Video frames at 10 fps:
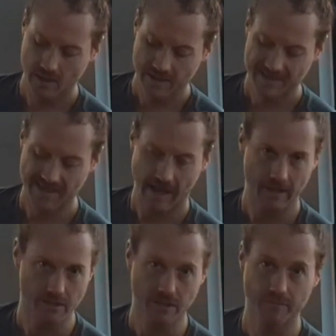
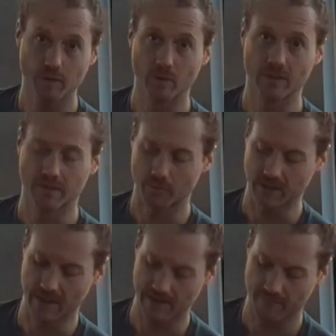saddle, if you will, that we
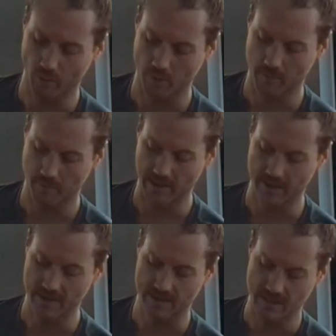get formed by
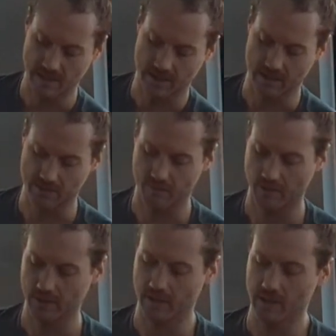this knee and this
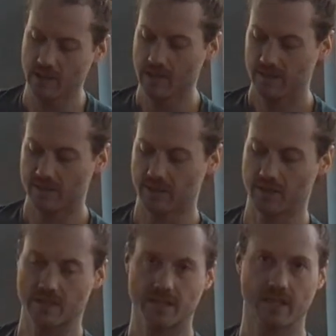foot to
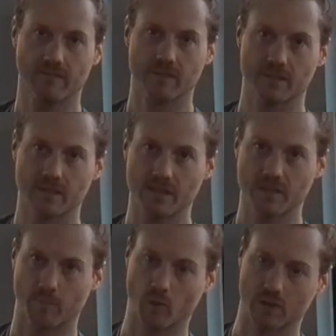just give this knee
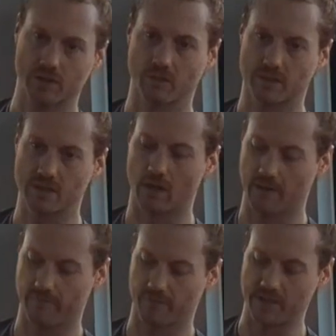support so it's not
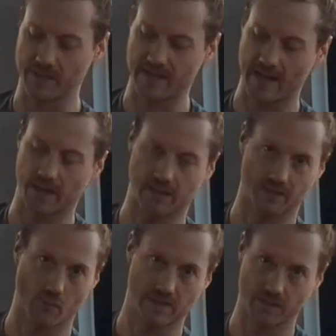freestanding, because
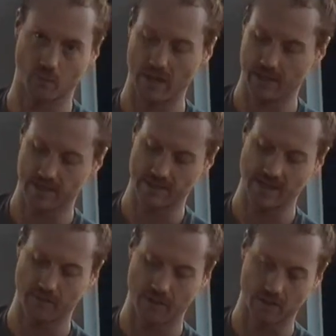once the weight gets
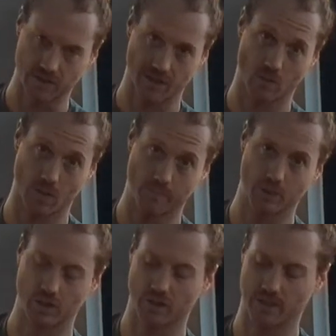down there, it's going to want to
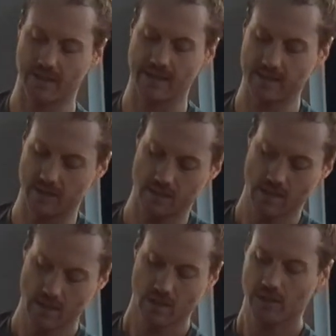push onto that.
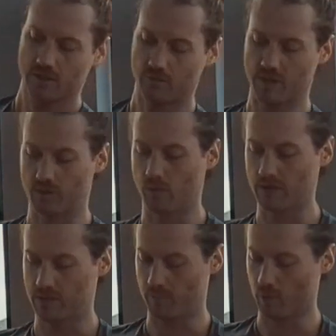So we just
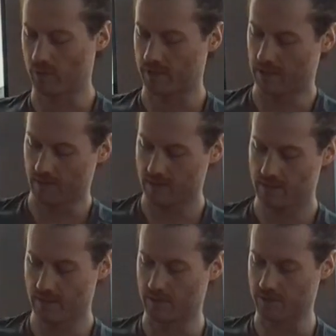want support there.
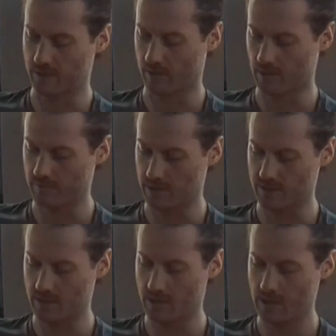Then you start up
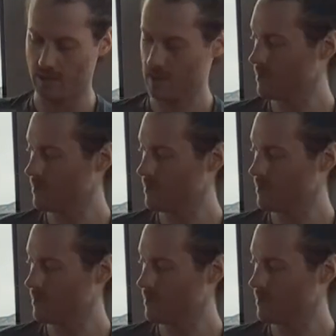nice and high.